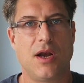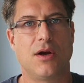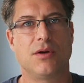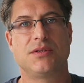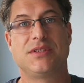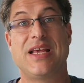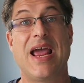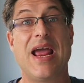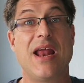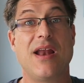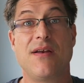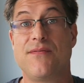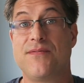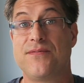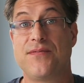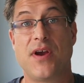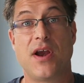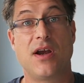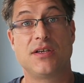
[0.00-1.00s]
you know, ten,
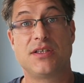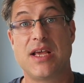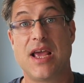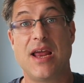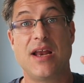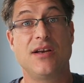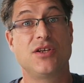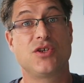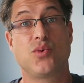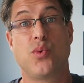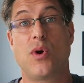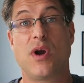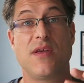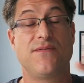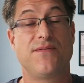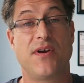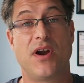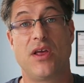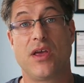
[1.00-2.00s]
fair, ten to
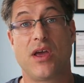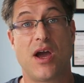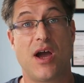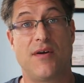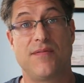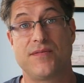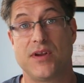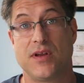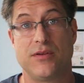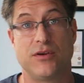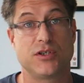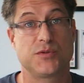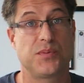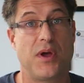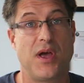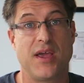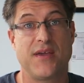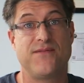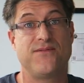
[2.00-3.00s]
twenty fairly often. There's
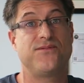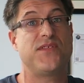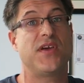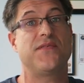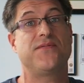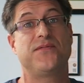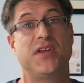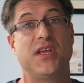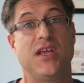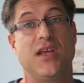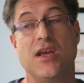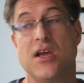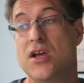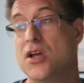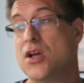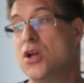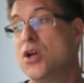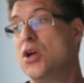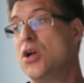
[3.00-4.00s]
probably fifty.
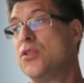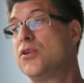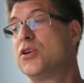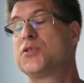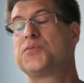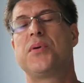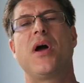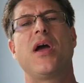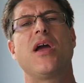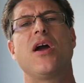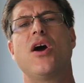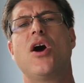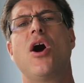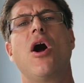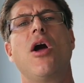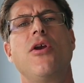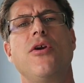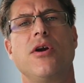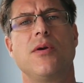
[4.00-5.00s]
There's probably a
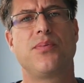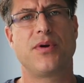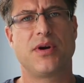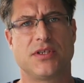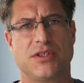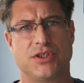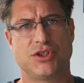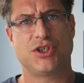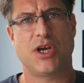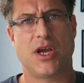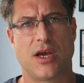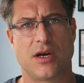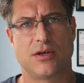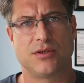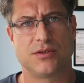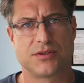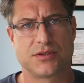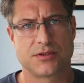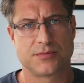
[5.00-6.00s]
hundred prison
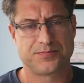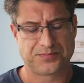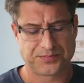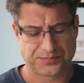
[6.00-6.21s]
channels.